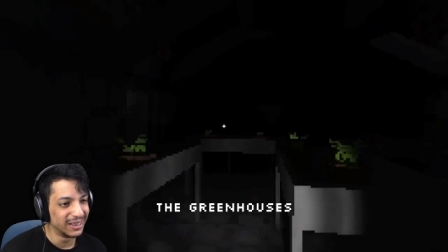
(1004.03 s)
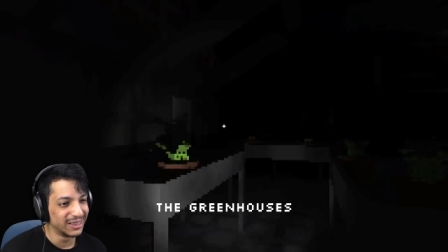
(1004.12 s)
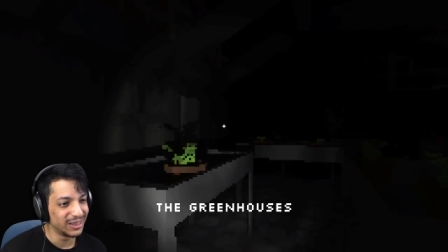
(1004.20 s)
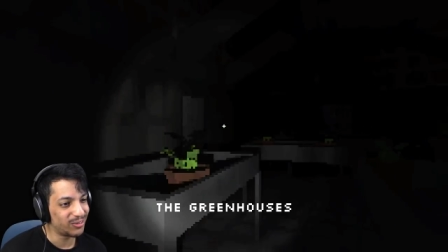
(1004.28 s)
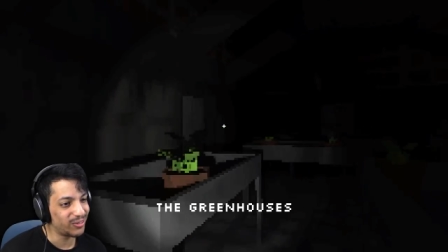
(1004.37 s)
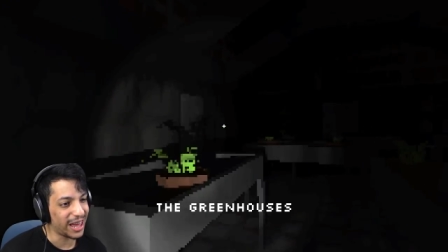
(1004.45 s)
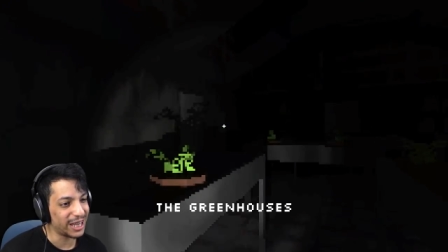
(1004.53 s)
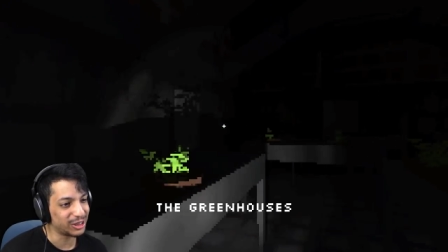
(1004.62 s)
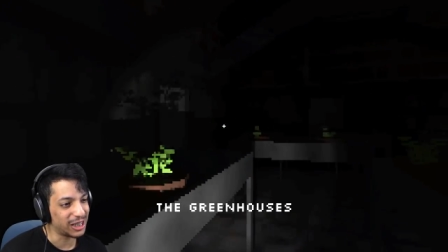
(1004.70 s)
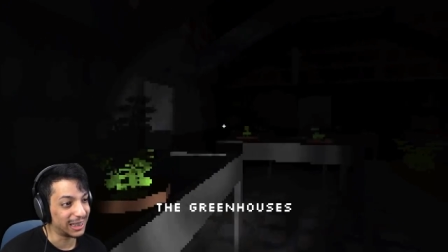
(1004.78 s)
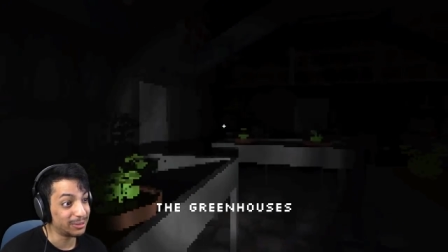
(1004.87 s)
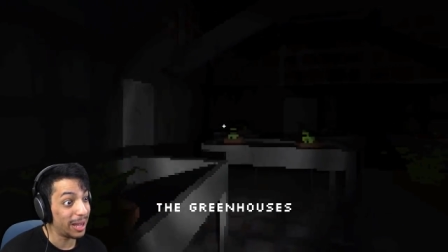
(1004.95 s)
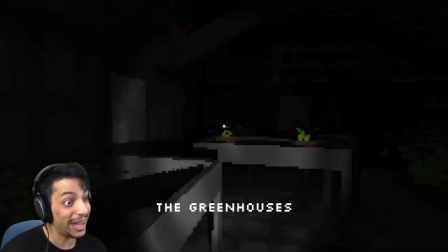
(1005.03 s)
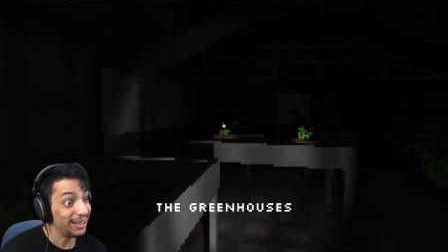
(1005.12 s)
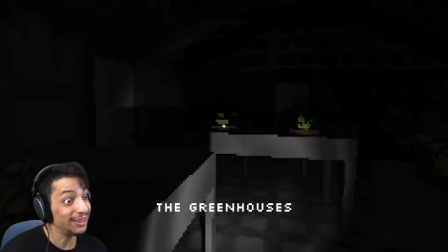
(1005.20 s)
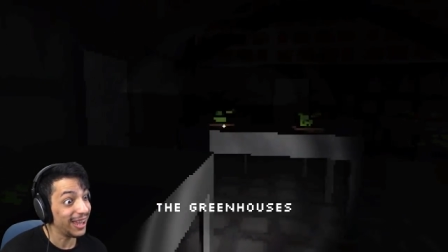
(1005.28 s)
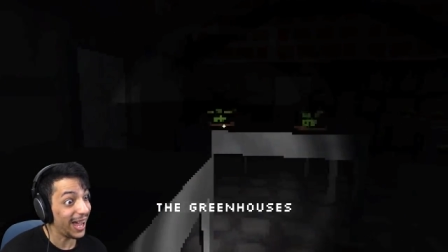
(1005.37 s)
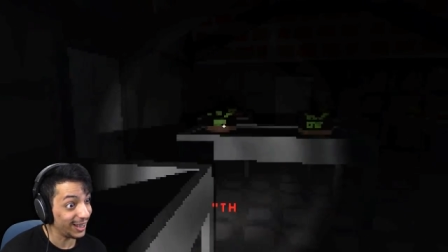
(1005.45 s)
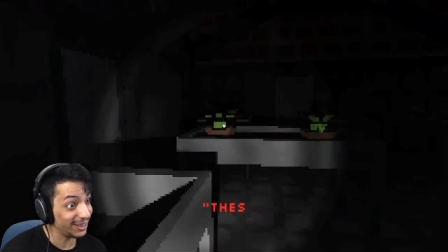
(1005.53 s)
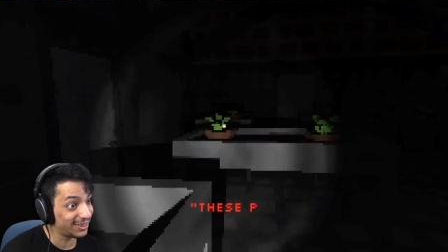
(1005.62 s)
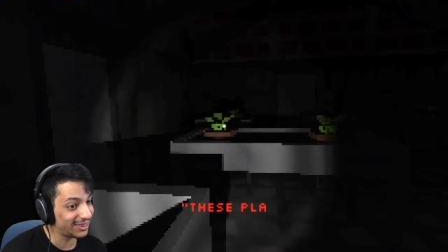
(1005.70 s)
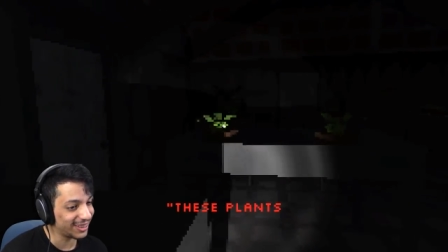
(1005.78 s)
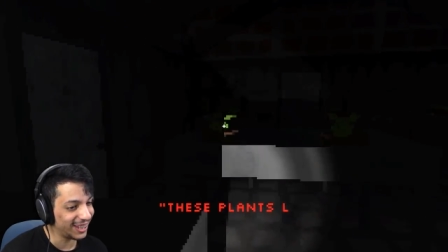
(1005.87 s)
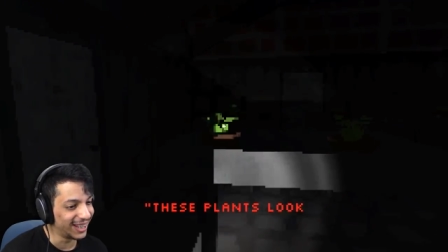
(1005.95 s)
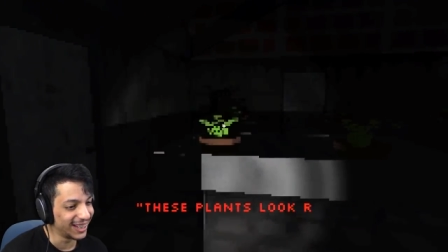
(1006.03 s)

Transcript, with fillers: The flashlight makes sense!